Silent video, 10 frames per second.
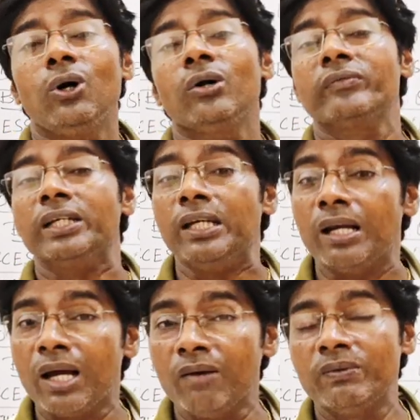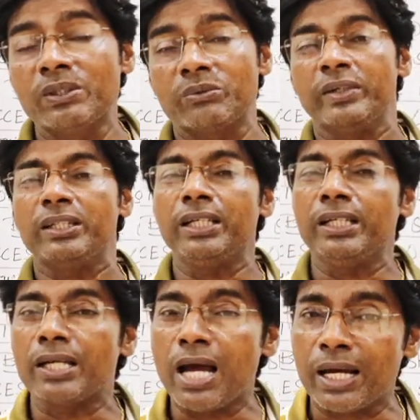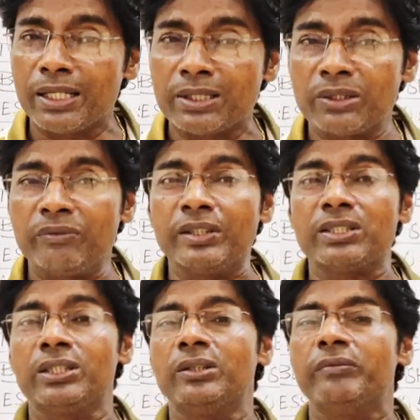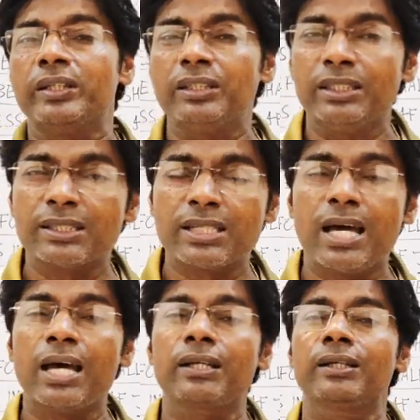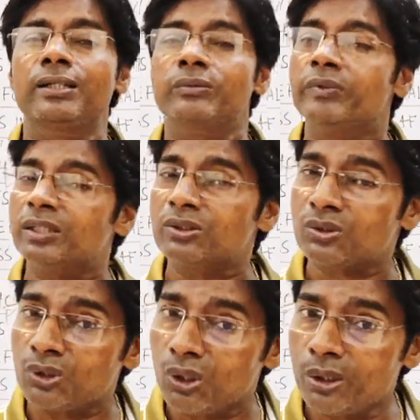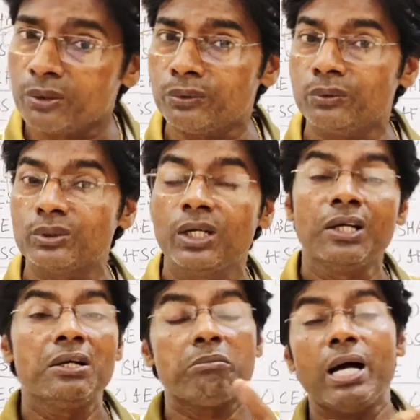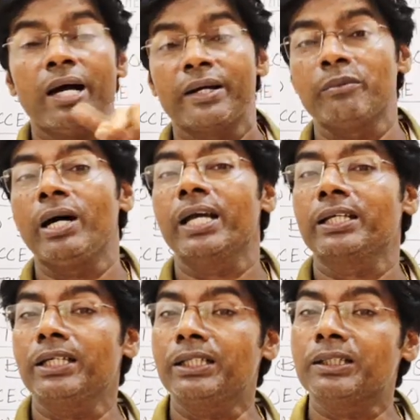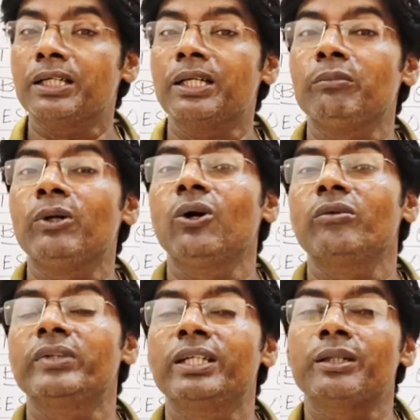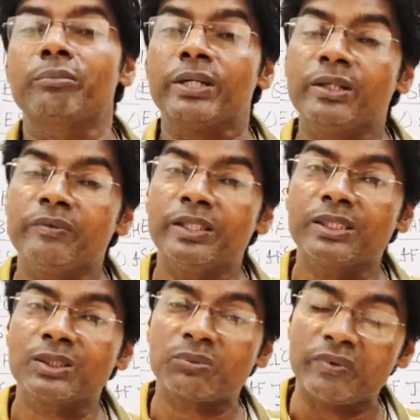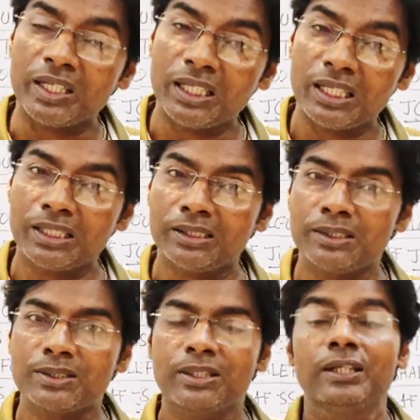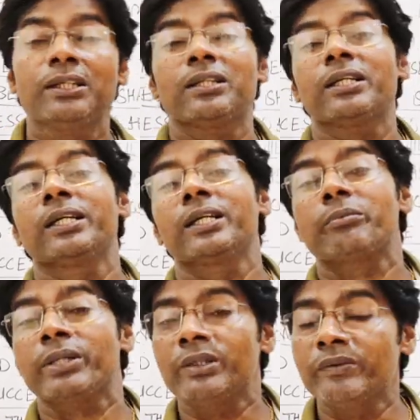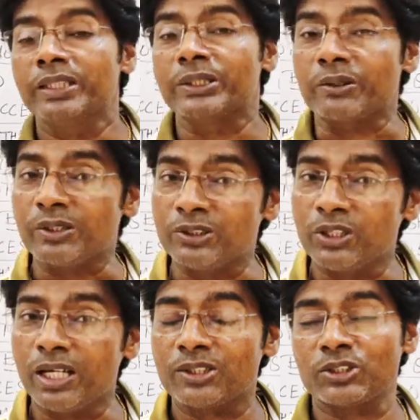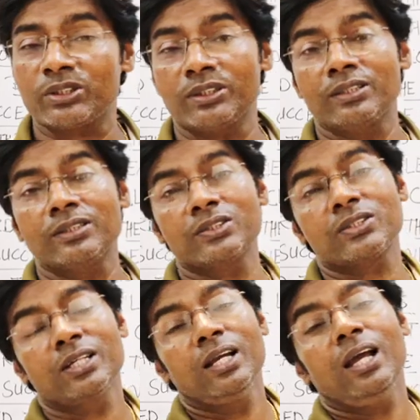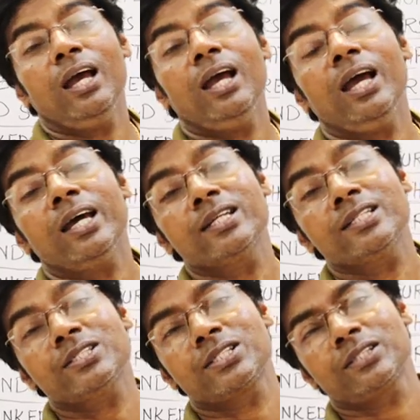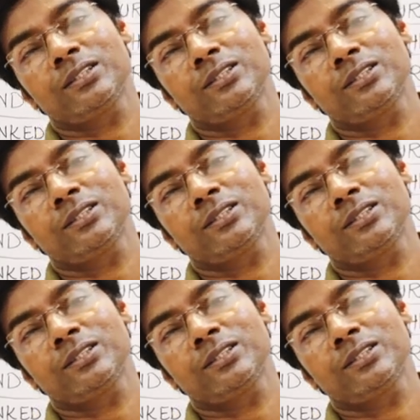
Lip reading: of the lovers with the negativity, with the sadness, with sorrows, by reminding them of their previous failures, their previous rejections, and